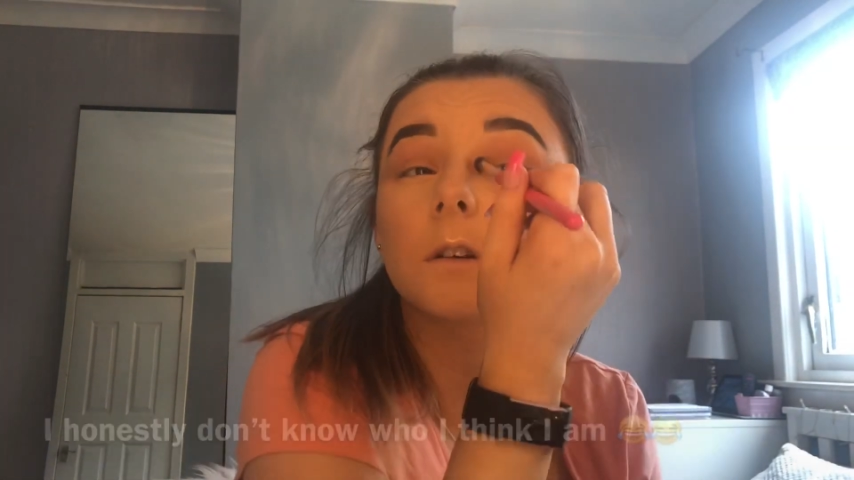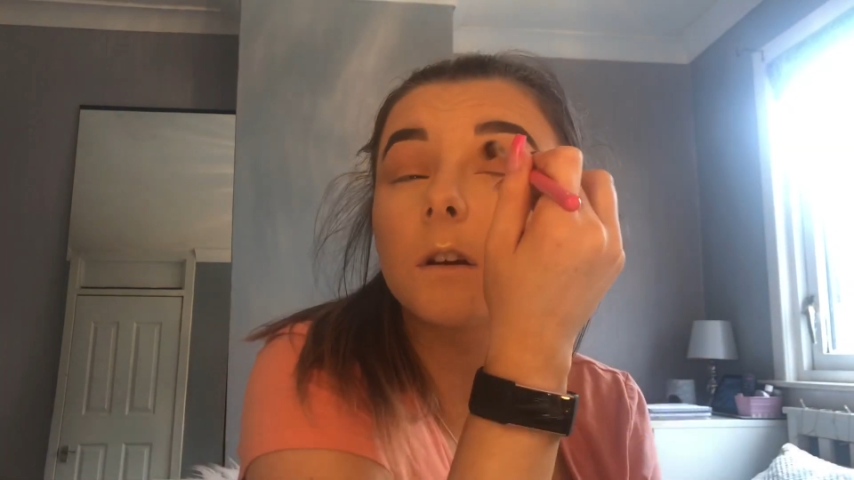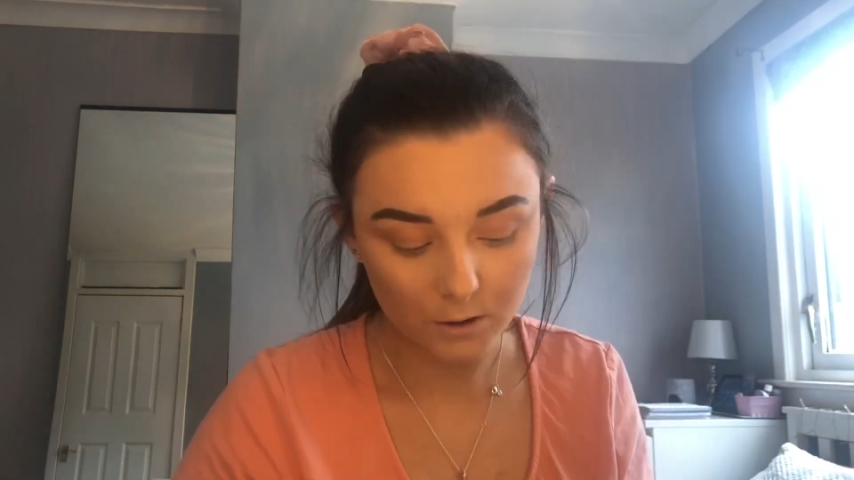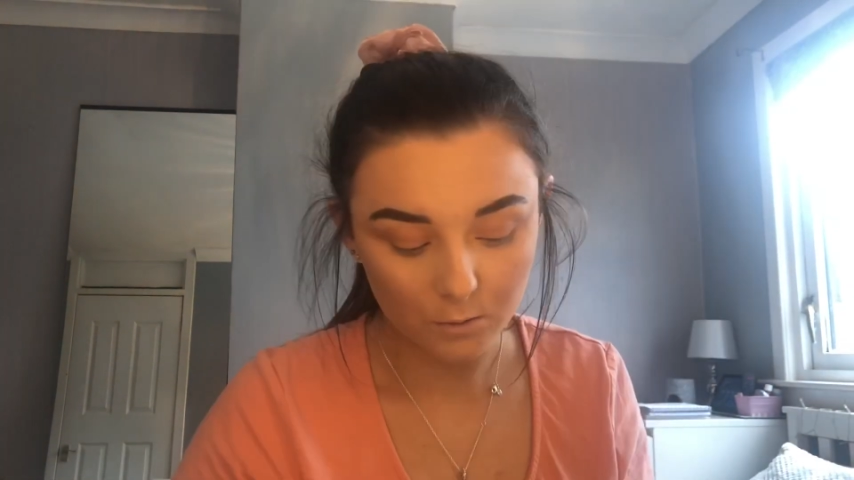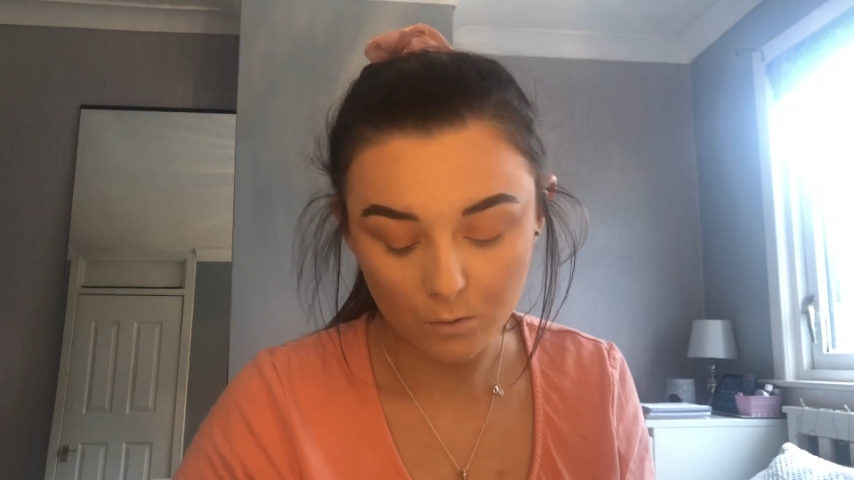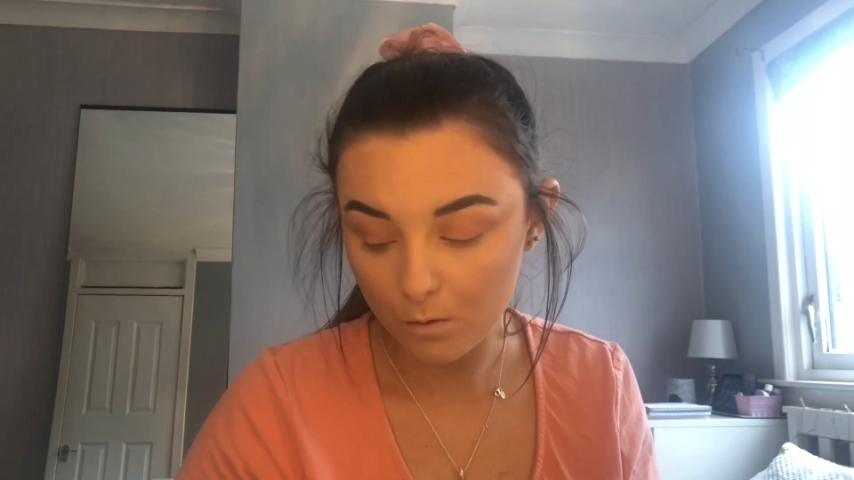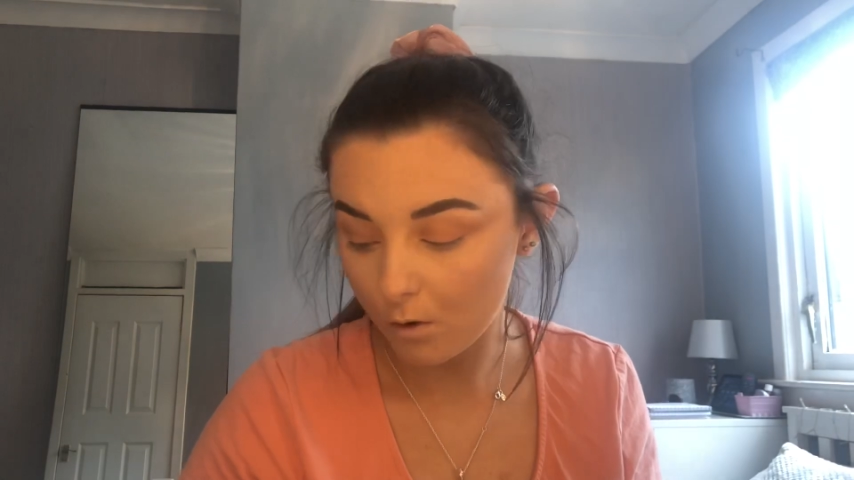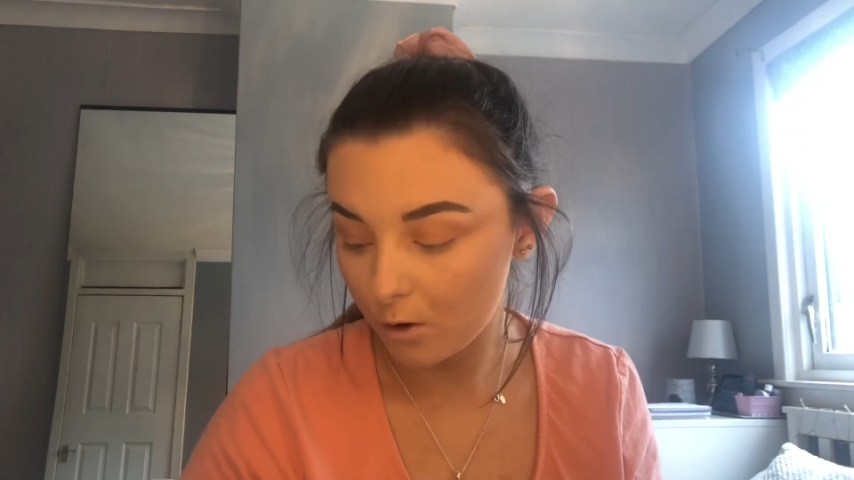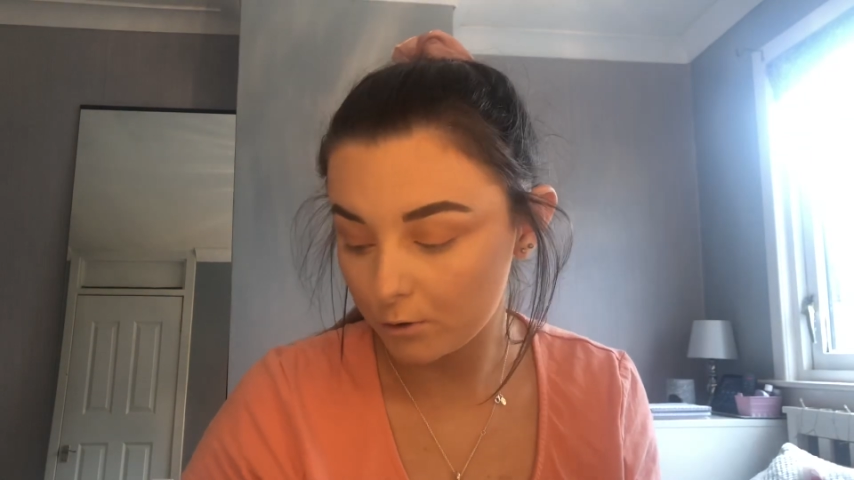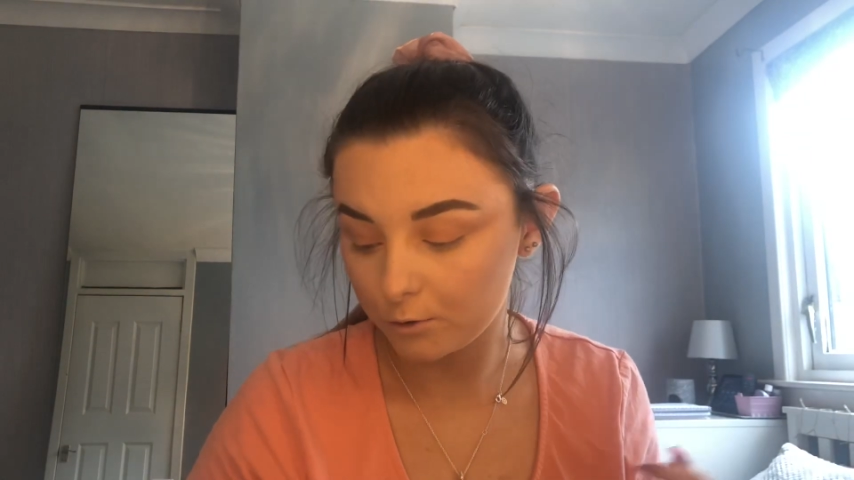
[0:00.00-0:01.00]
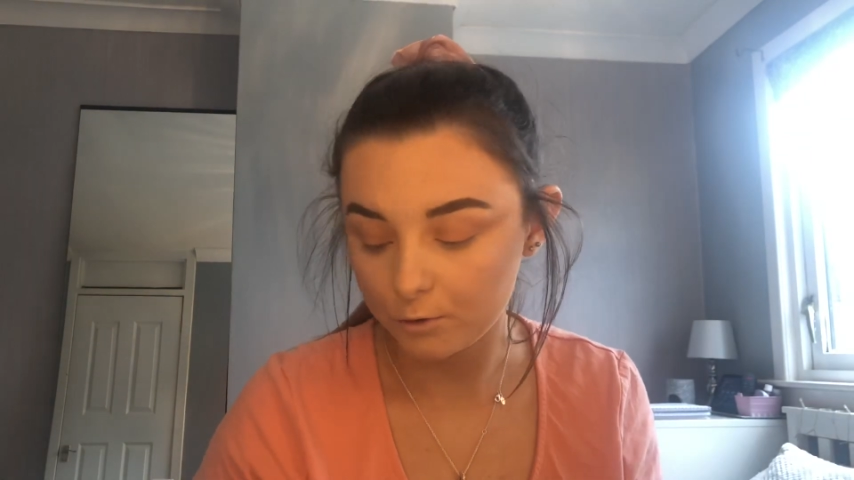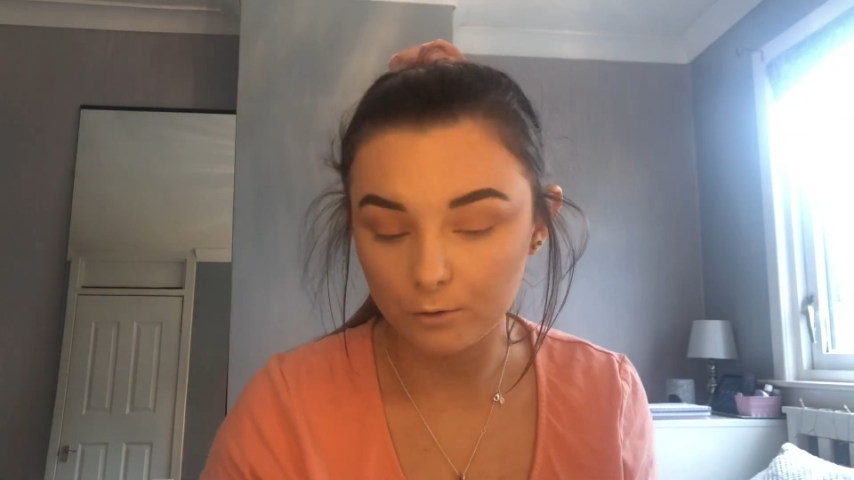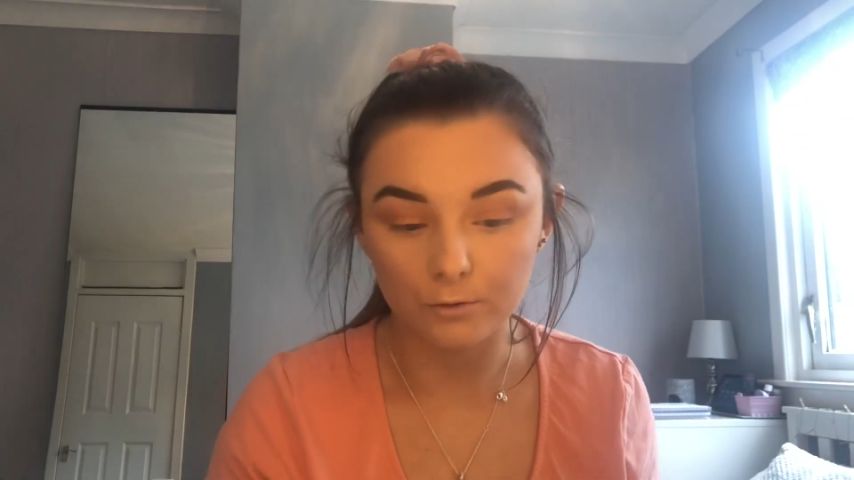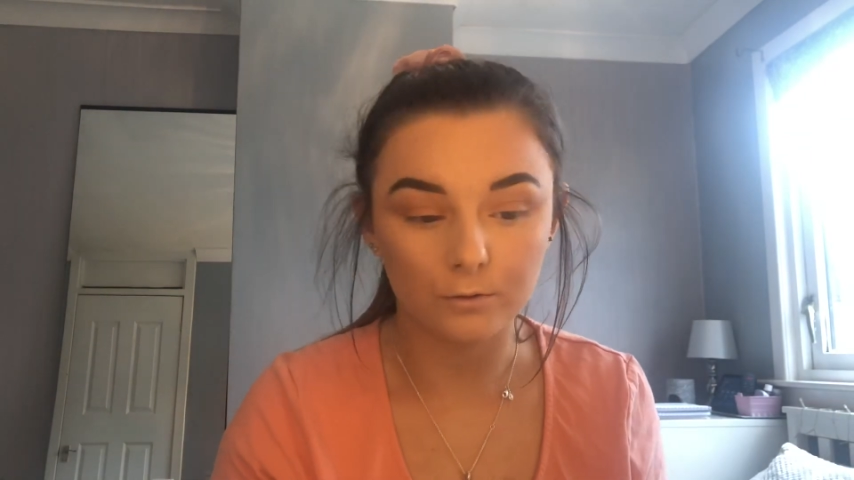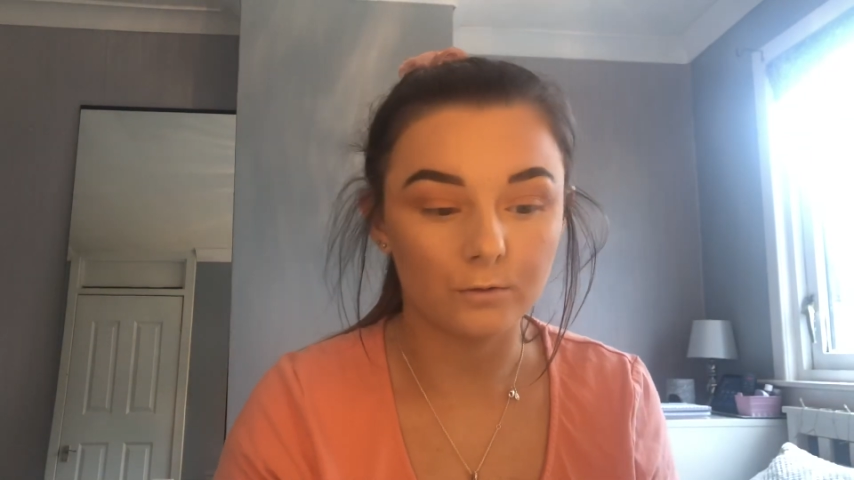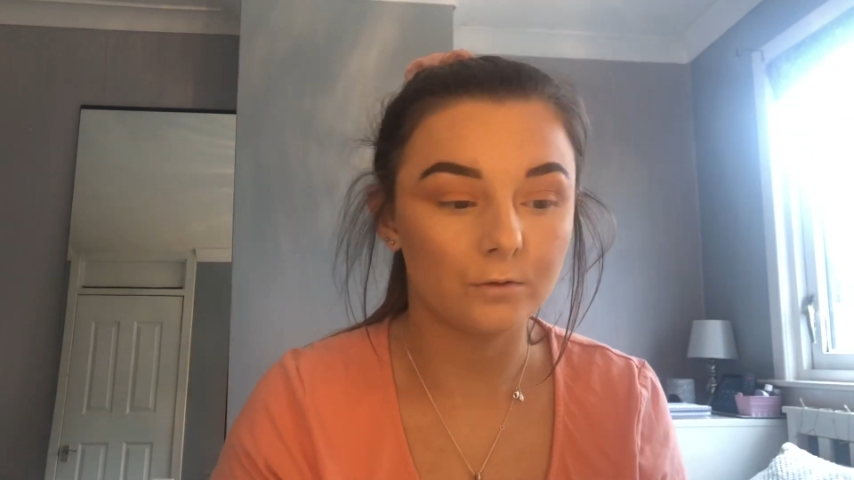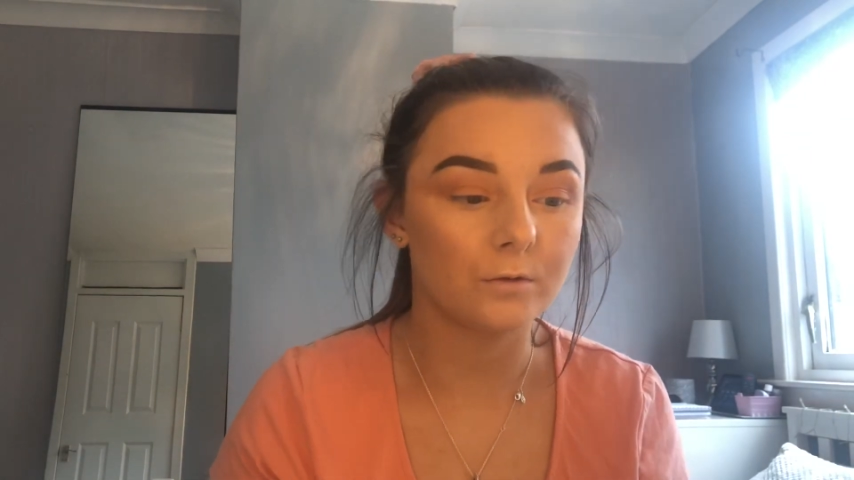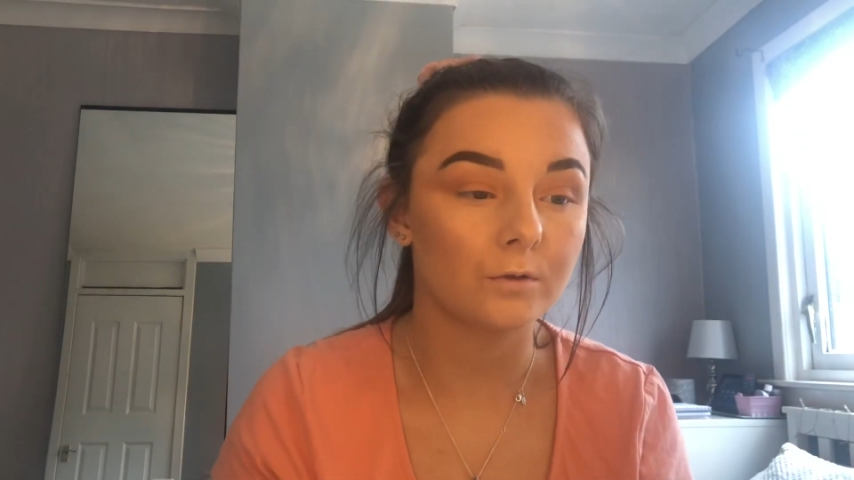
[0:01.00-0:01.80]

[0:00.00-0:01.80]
I'm going to go on to